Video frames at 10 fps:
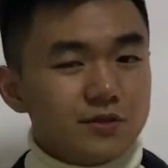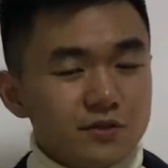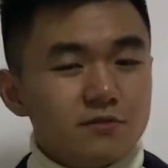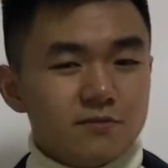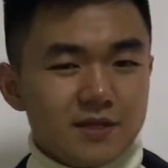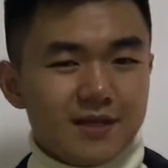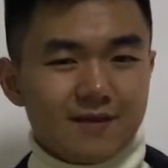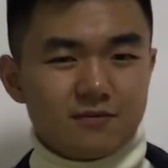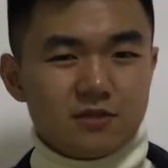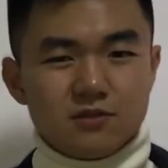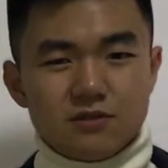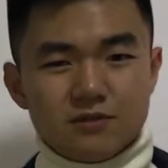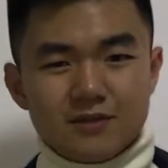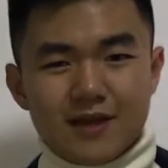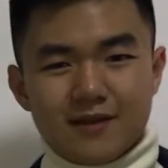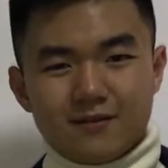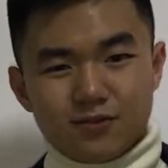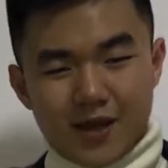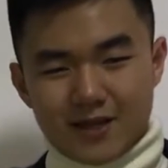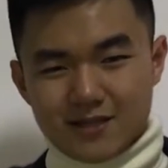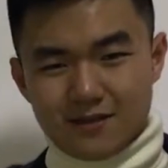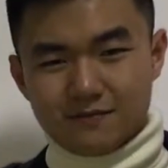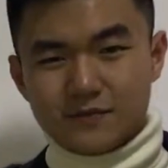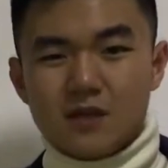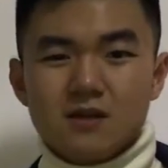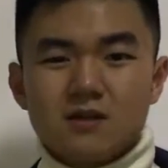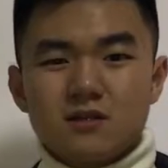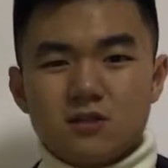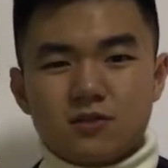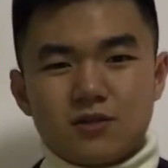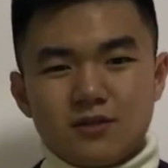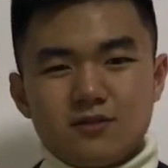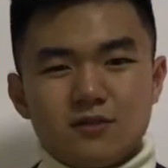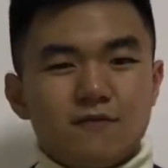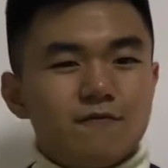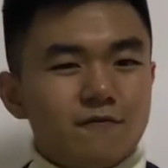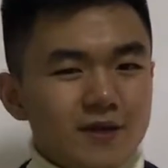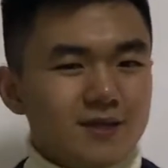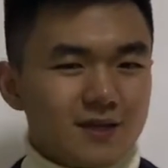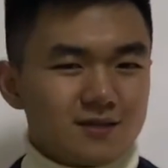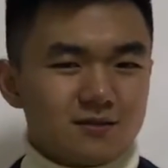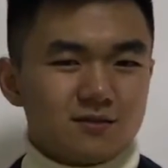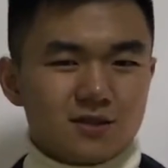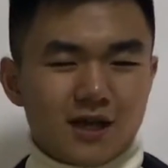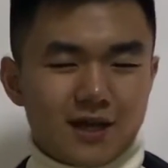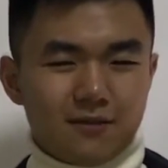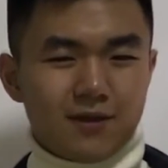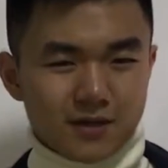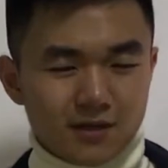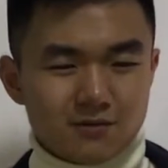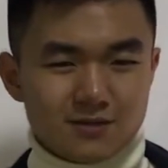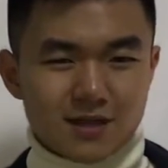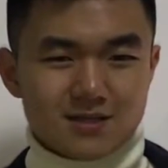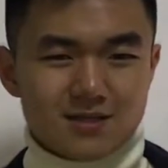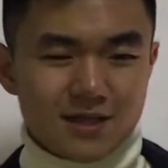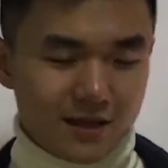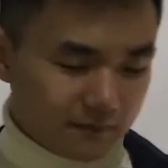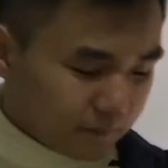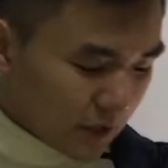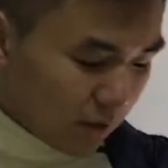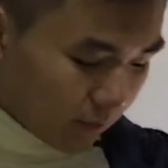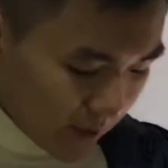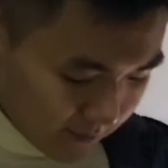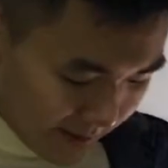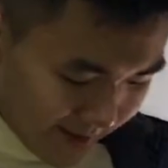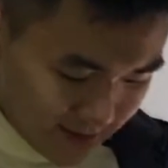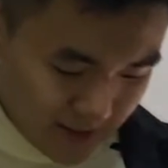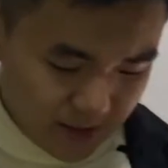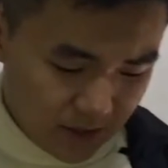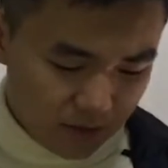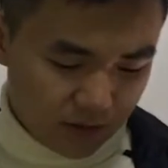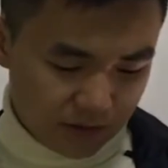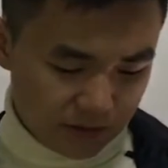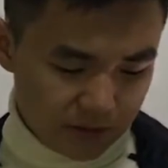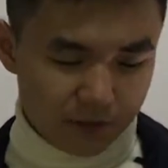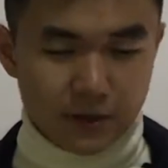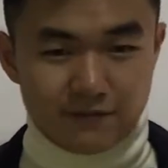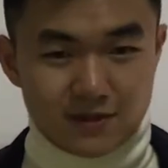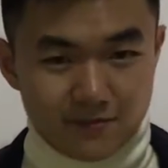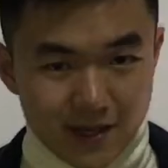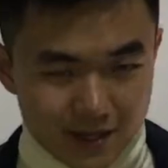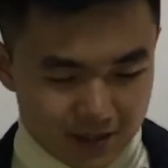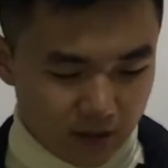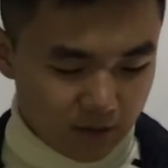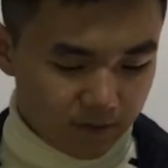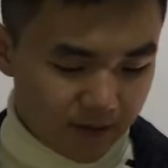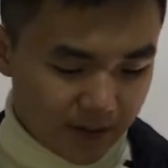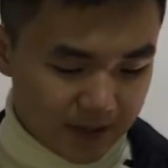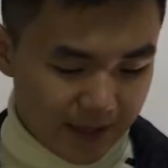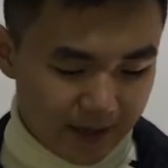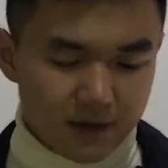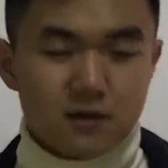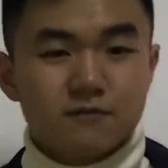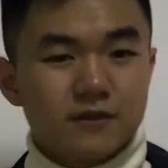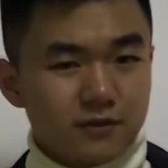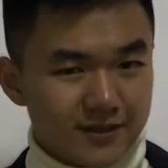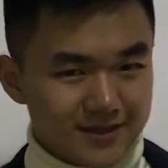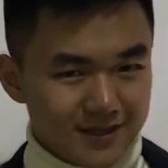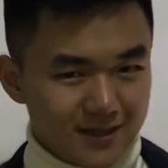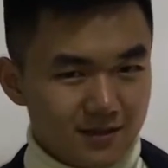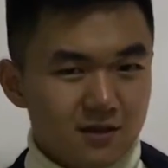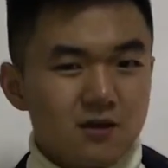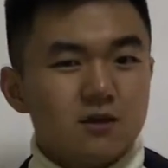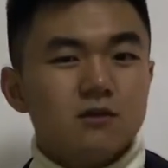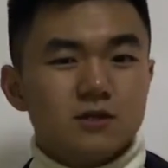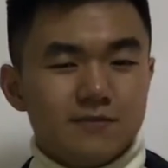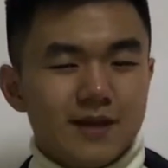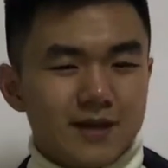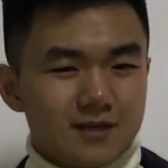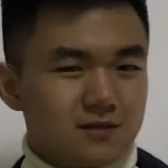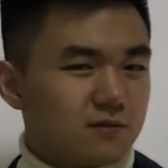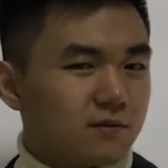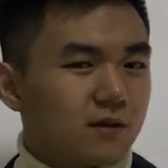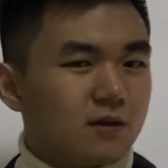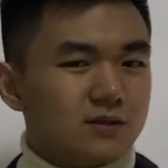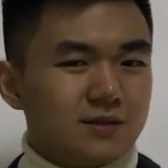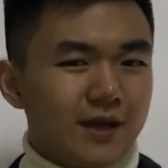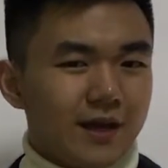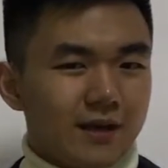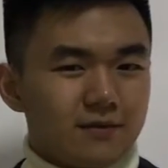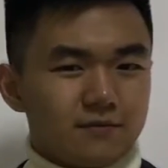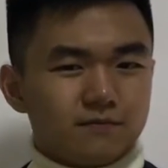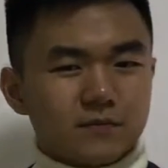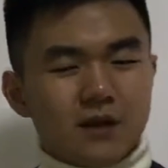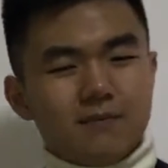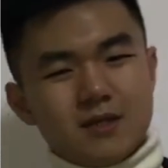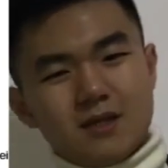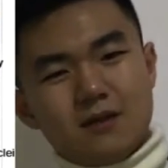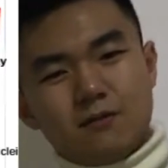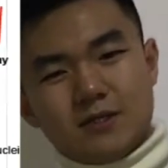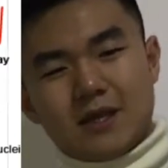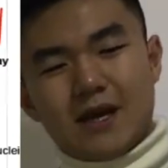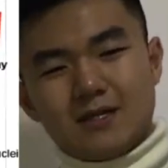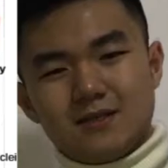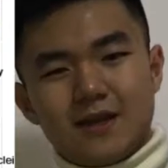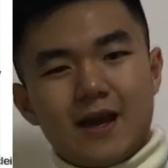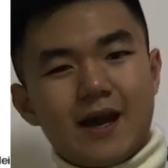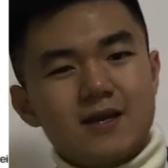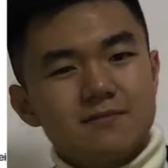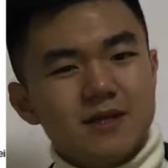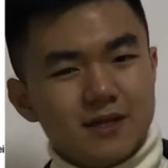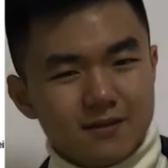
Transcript: new medium to do the reactant. Because according to the physics study, we know that the wavelength is equal to the wave speed over the frequency, which means the medium which has a higher